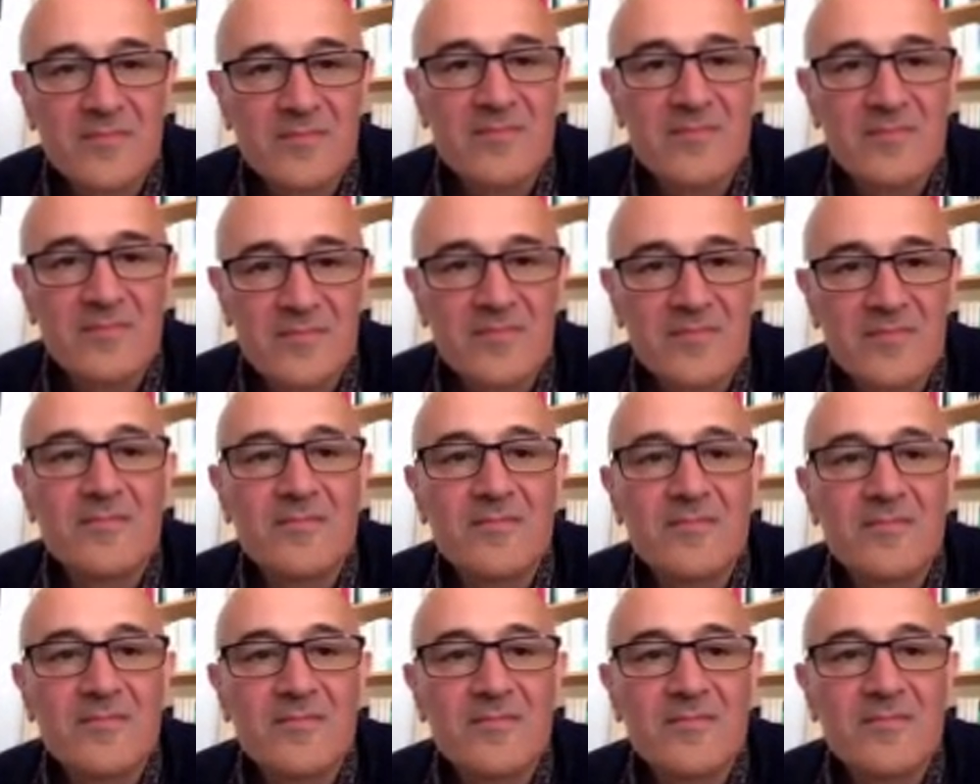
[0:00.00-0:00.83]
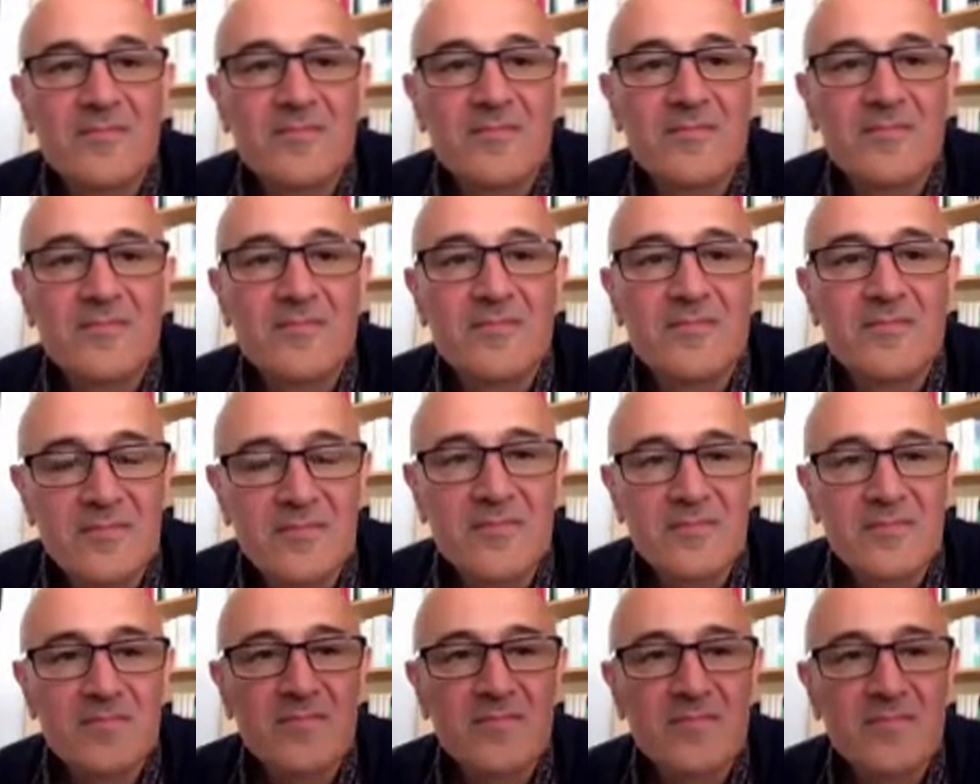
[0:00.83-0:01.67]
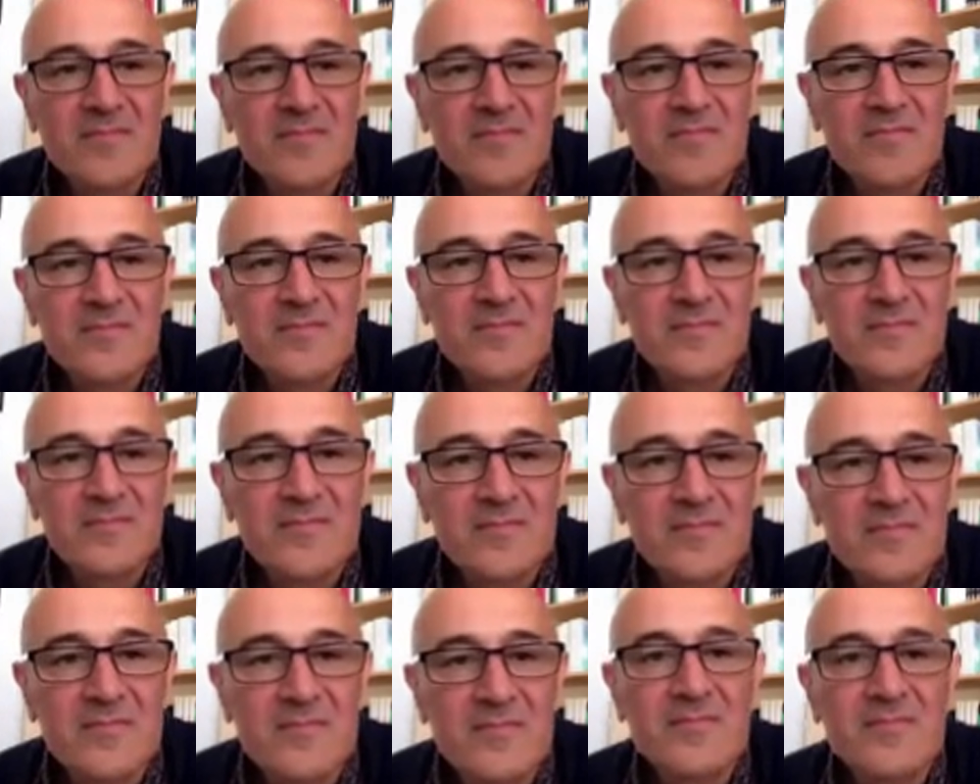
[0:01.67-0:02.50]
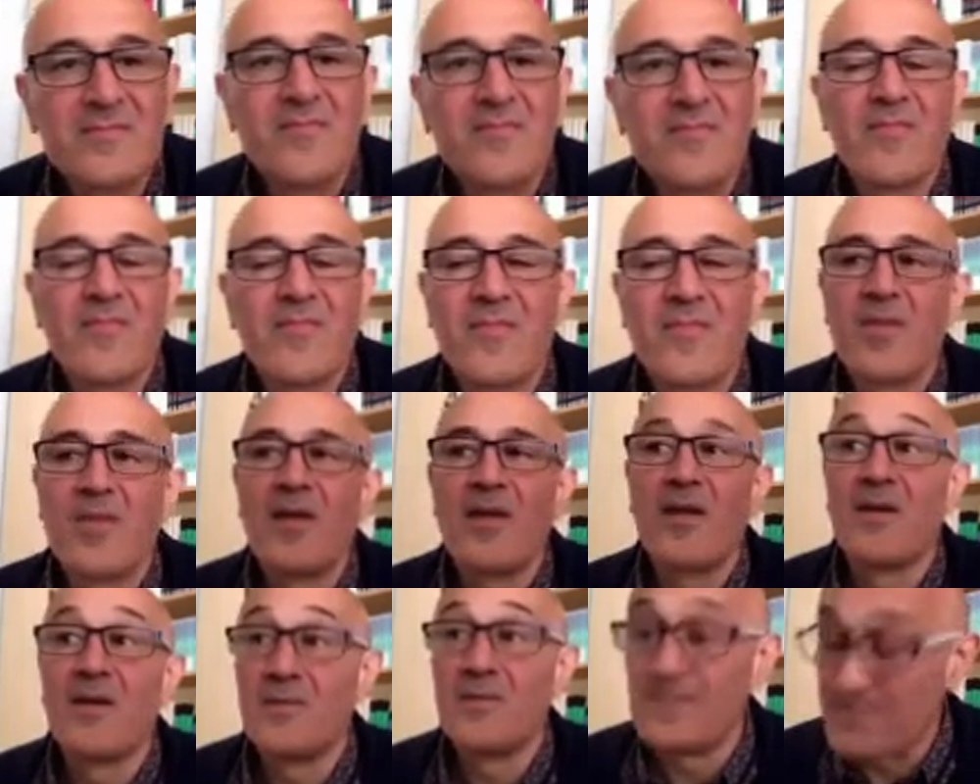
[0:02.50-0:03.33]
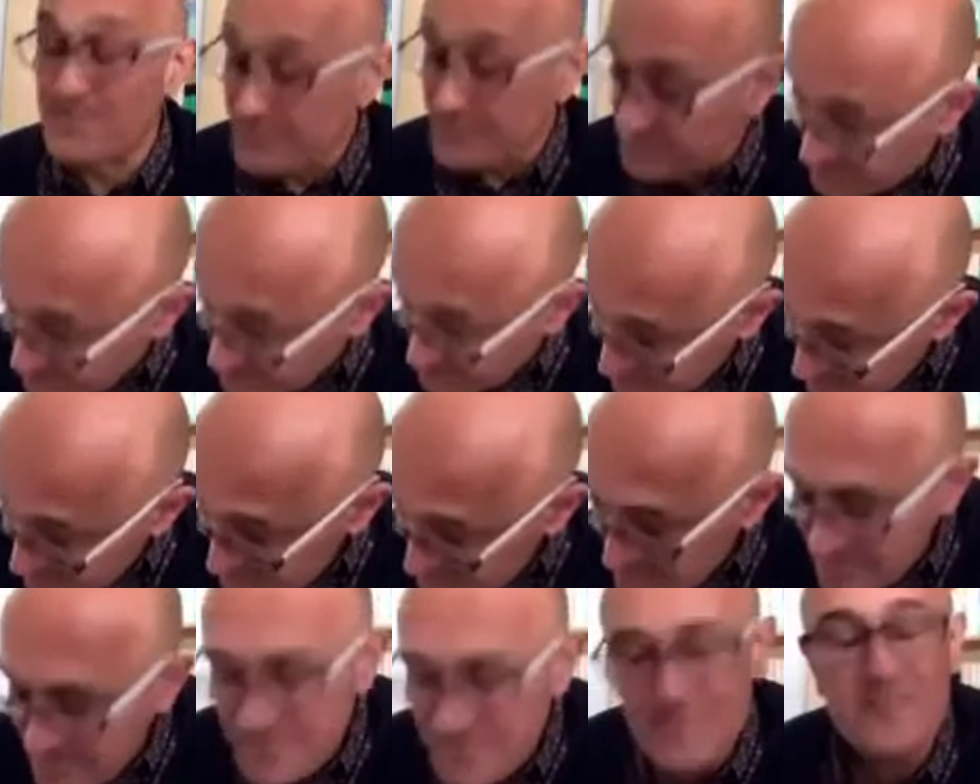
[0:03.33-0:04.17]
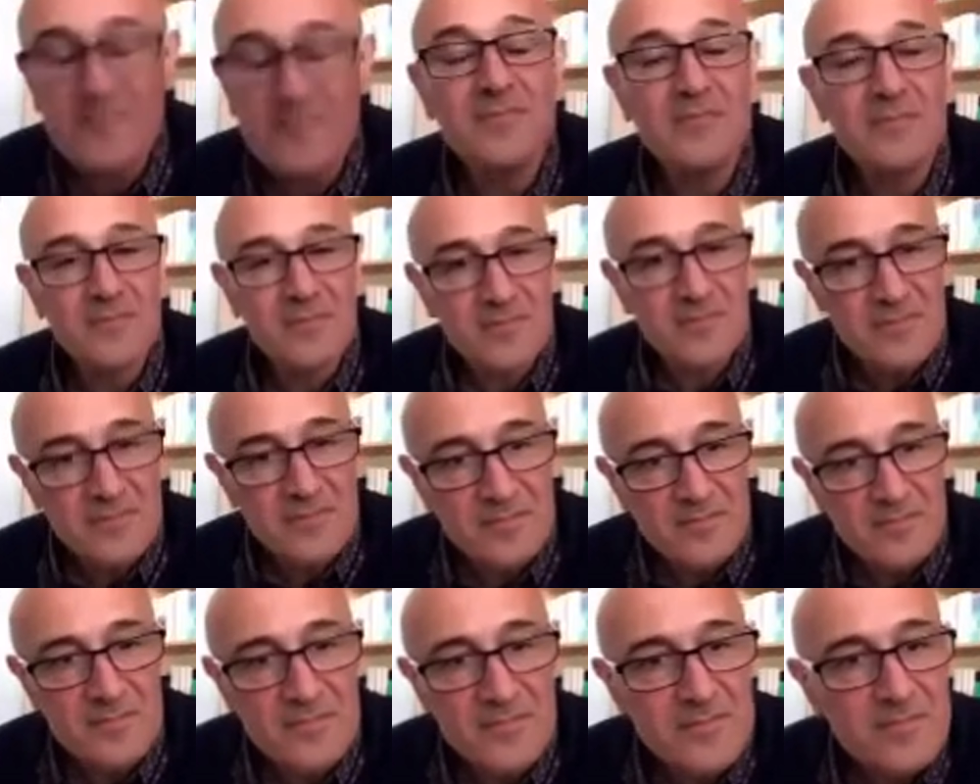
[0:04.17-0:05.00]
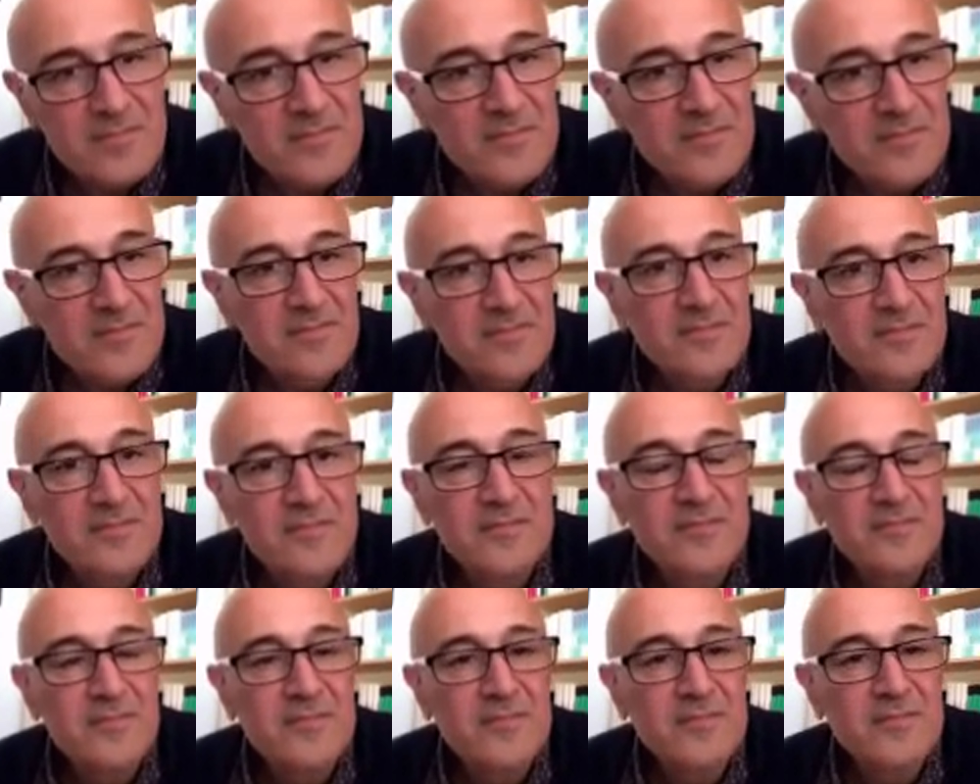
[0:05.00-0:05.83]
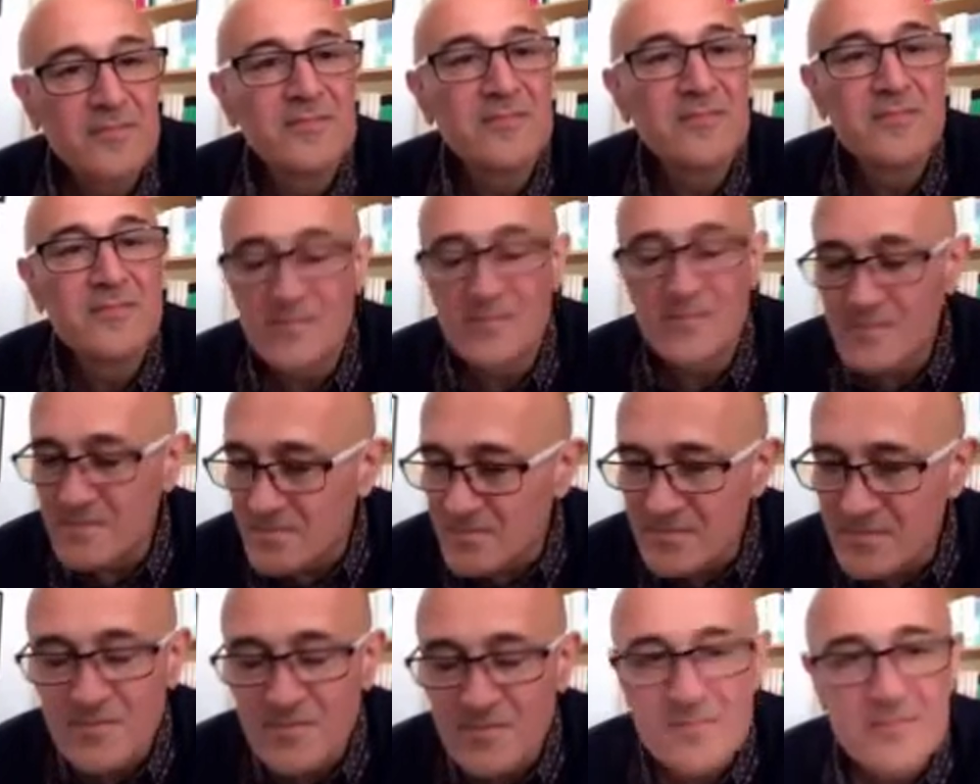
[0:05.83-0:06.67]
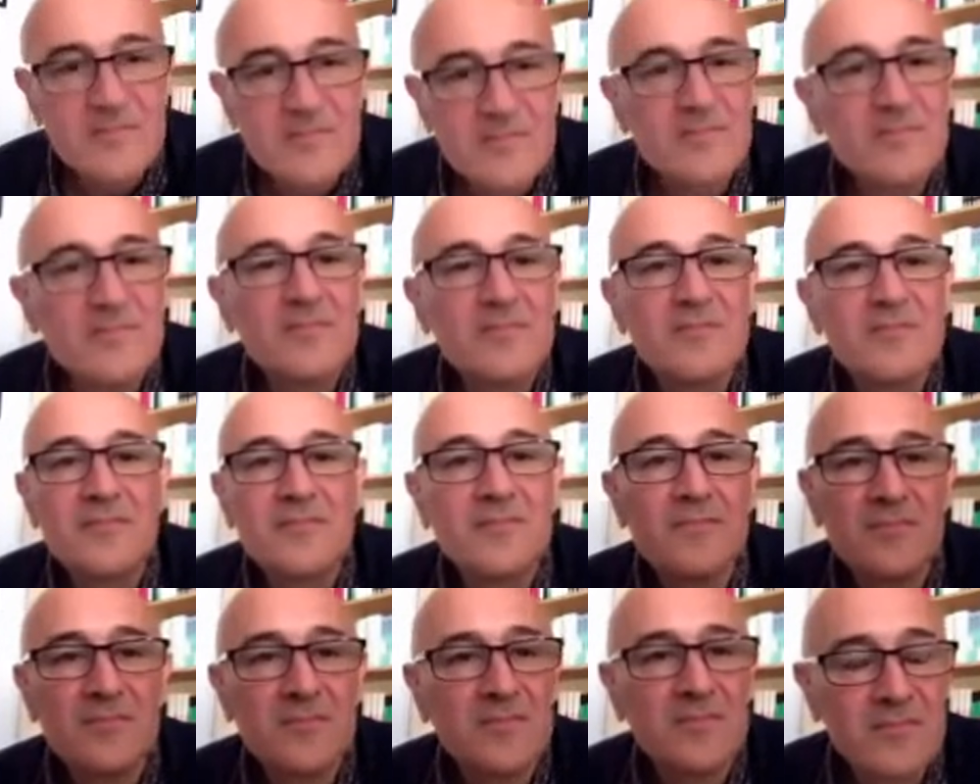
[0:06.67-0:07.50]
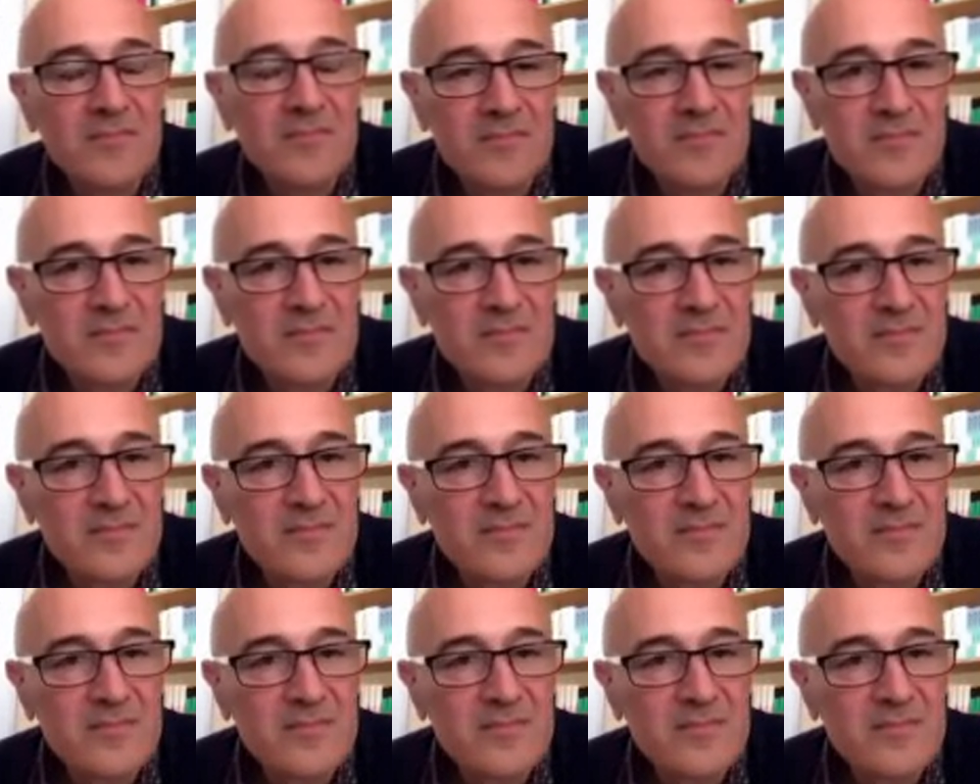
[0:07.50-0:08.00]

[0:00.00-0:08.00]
No words are spoken by the person on screen.